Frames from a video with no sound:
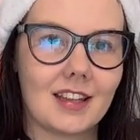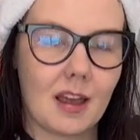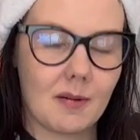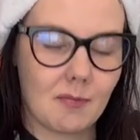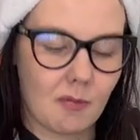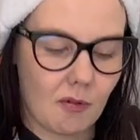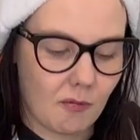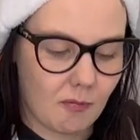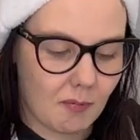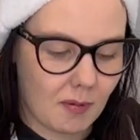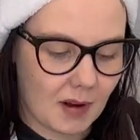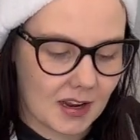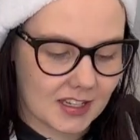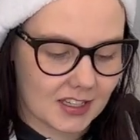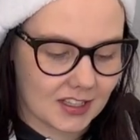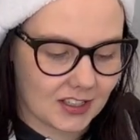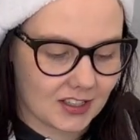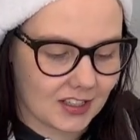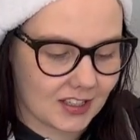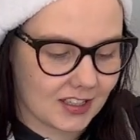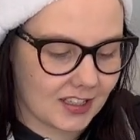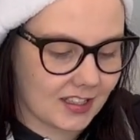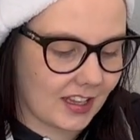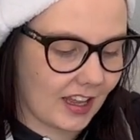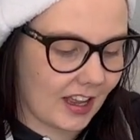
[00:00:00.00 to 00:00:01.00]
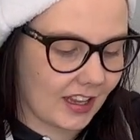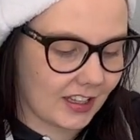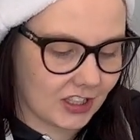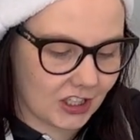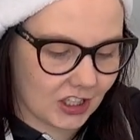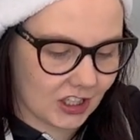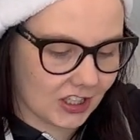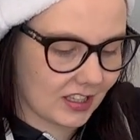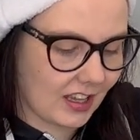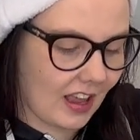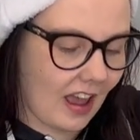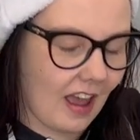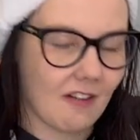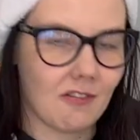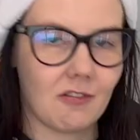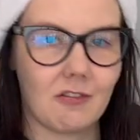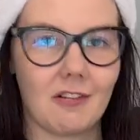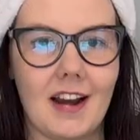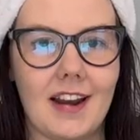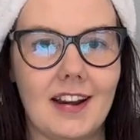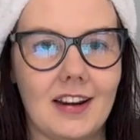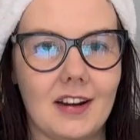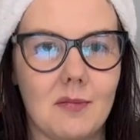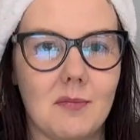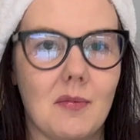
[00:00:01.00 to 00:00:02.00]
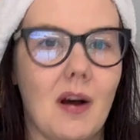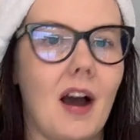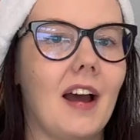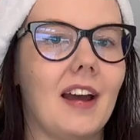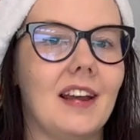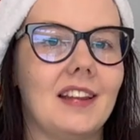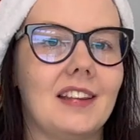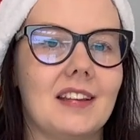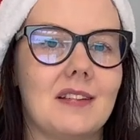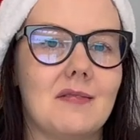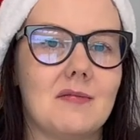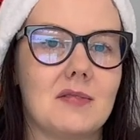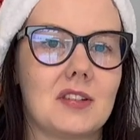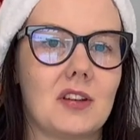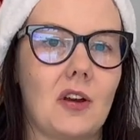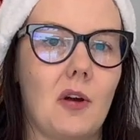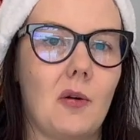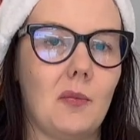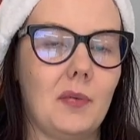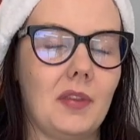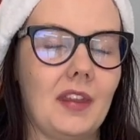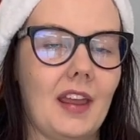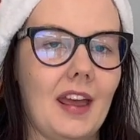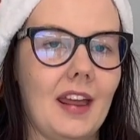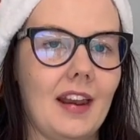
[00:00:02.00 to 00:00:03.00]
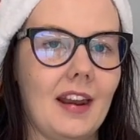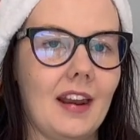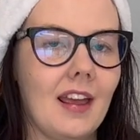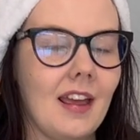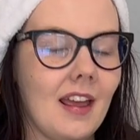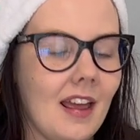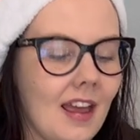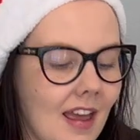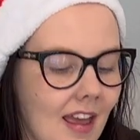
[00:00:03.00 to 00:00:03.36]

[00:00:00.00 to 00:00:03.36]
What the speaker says: type of puzzles that just have random items on them?